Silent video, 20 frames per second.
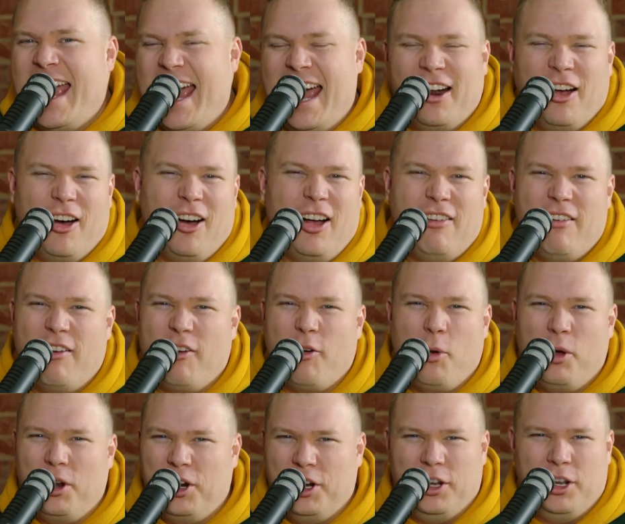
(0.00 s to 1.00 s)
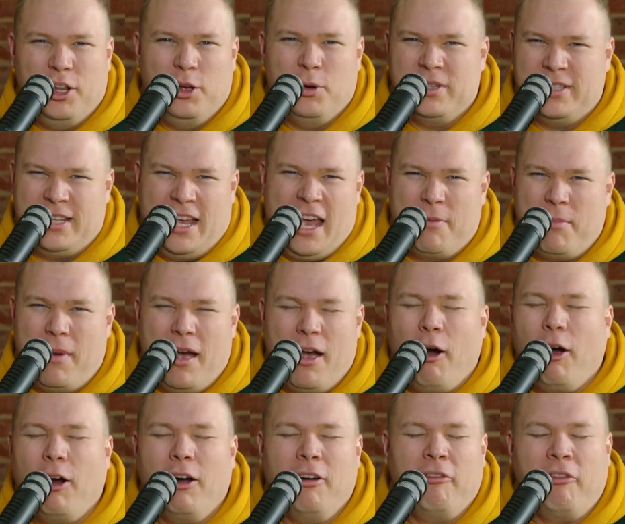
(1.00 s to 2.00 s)
And all I've ever wanted to do was have my
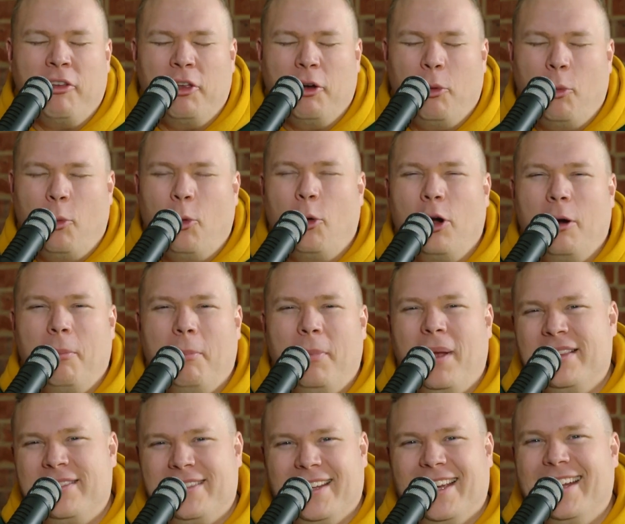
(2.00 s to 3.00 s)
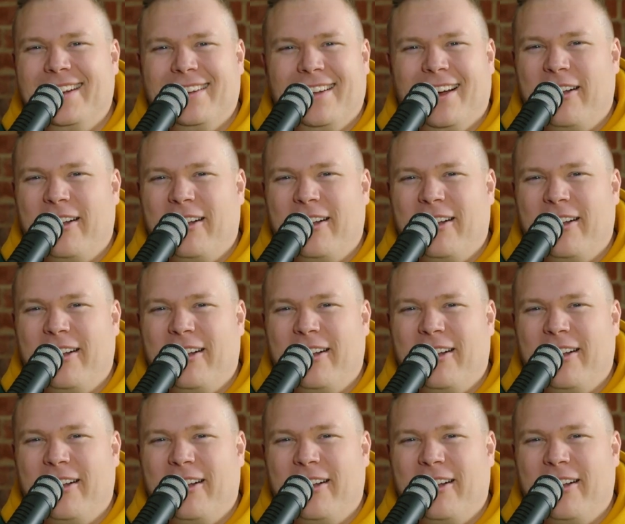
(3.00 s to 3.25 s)
heart feel warm. That's it.